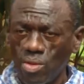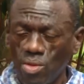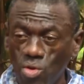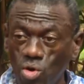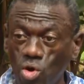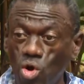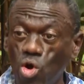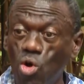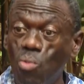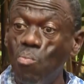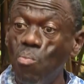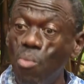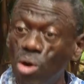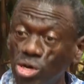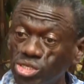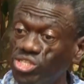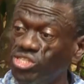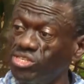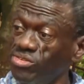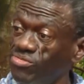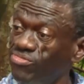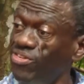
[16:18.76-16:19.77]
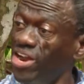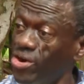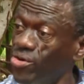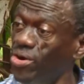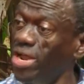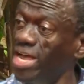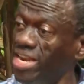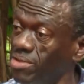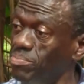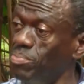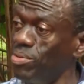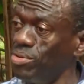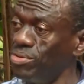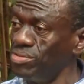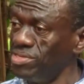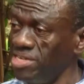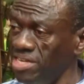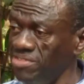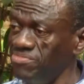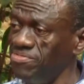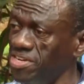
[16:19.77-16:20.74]
or most vulnerable.
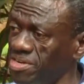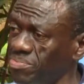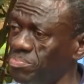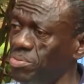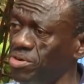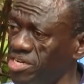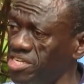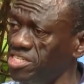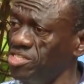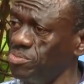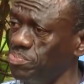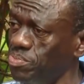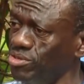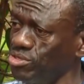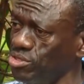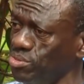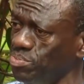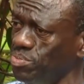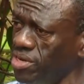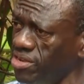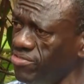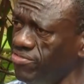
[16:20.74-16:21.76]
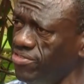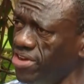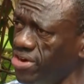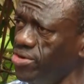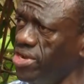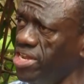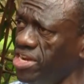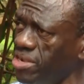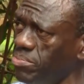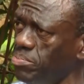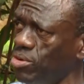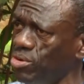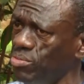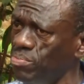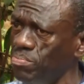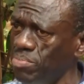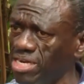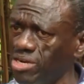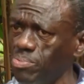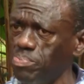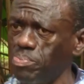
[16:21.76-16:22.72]
Everybody is possibly vulnerable,
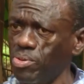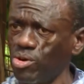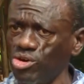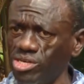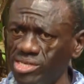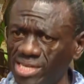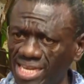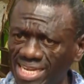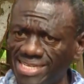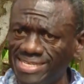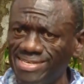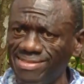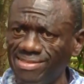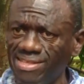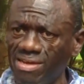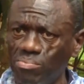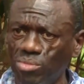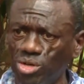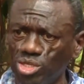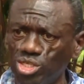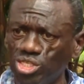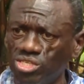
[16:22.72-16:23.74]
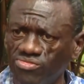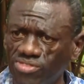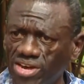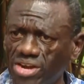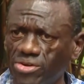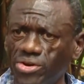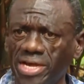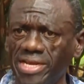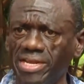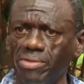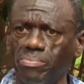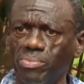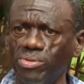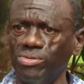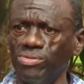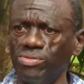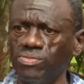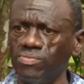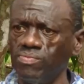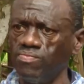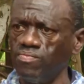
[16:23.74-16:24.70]
but protect the most vulnerable.
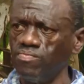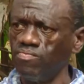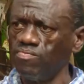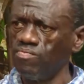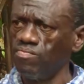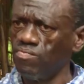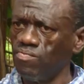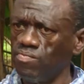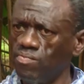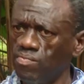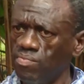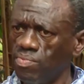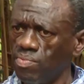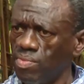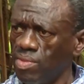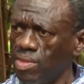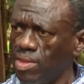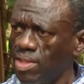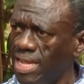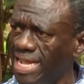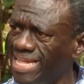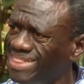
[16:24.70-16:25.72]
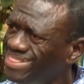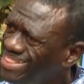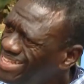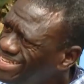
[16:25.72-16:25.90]
And